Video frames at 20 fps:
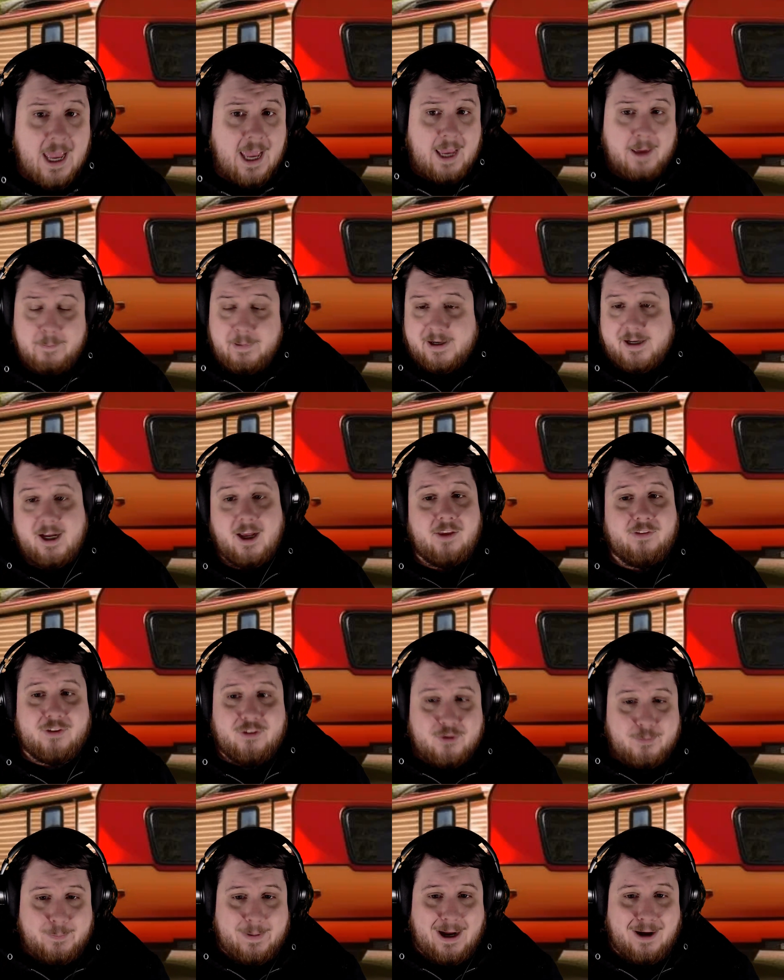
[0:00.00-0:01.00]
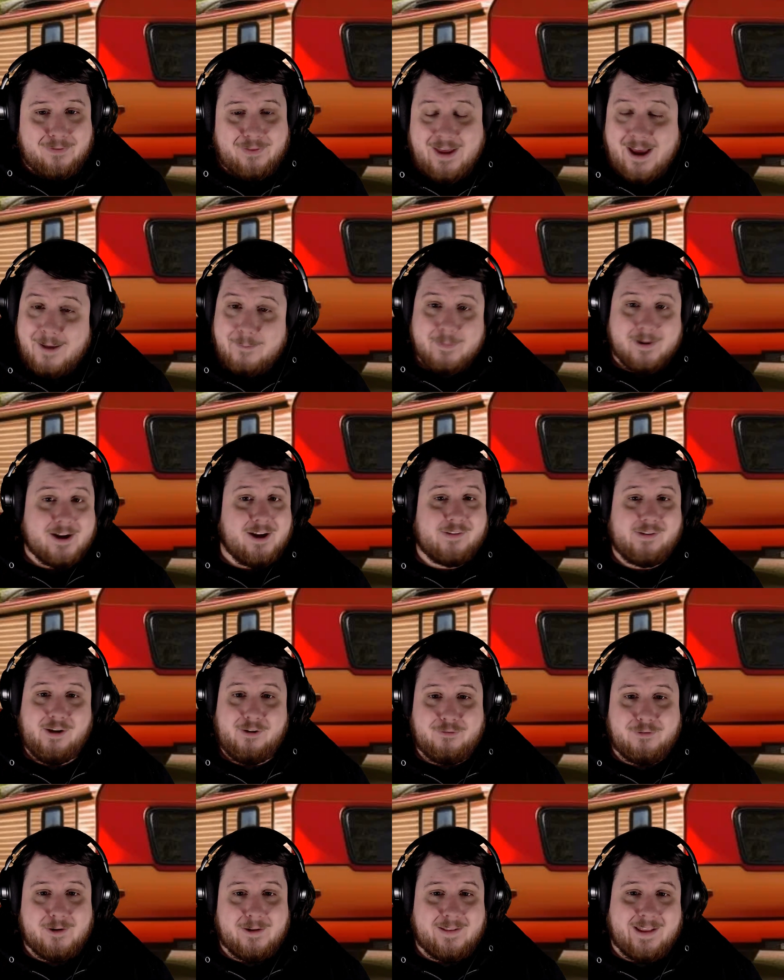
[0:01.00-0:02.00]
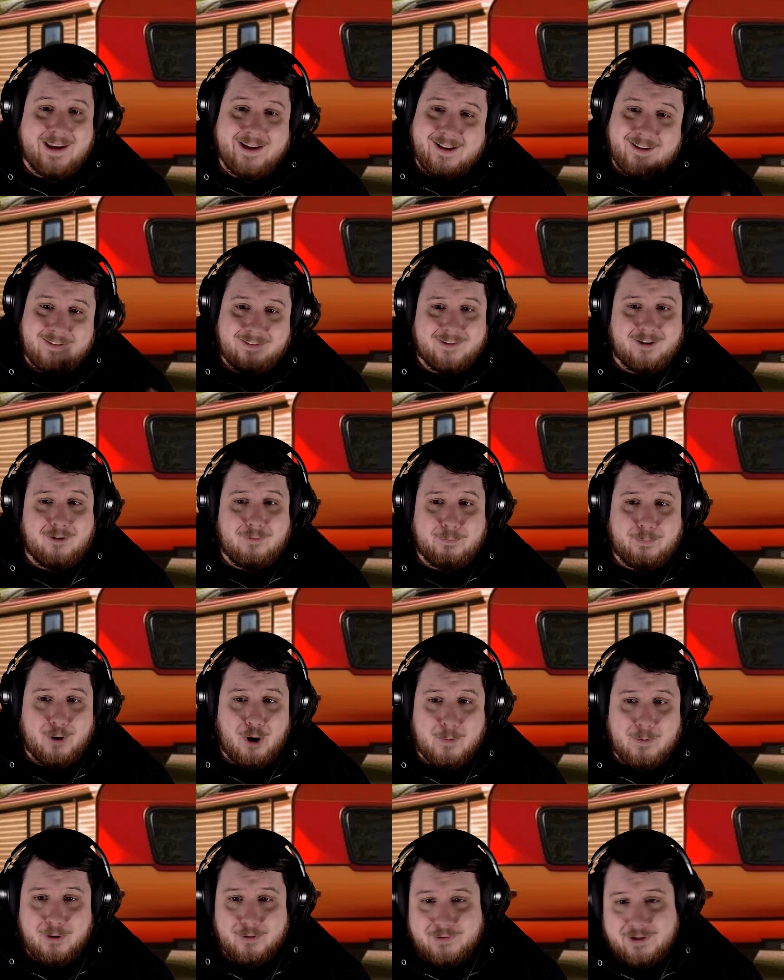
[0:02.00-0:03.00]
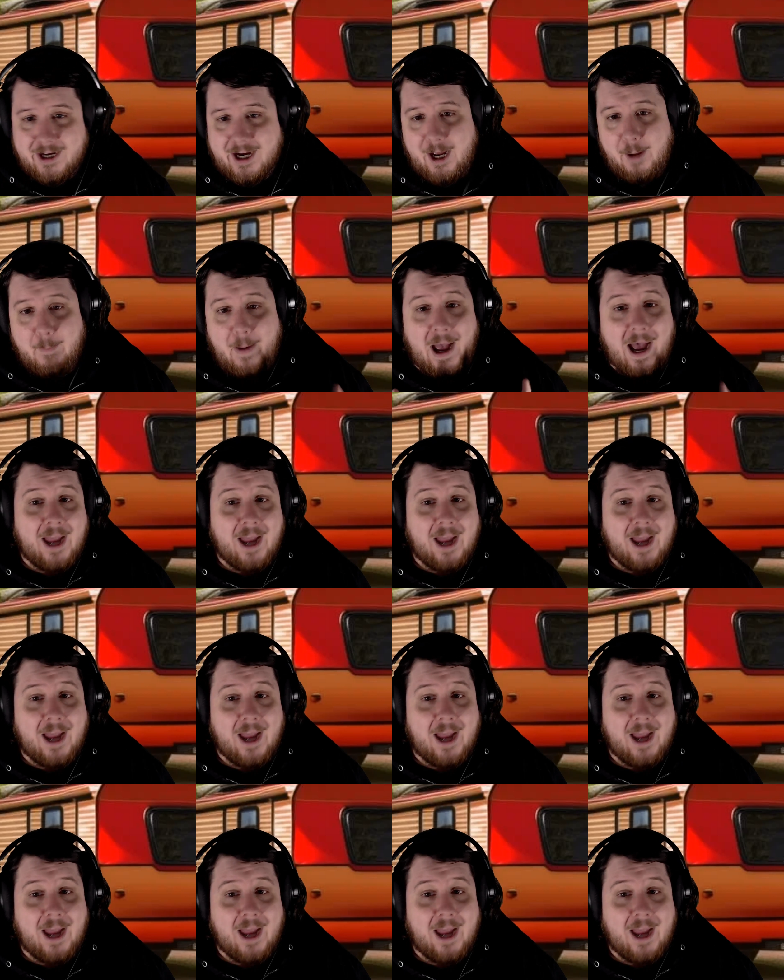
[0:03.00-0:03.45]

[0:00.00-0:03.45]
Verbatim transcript: And because it's about that, and because I feel like it's self-promo time,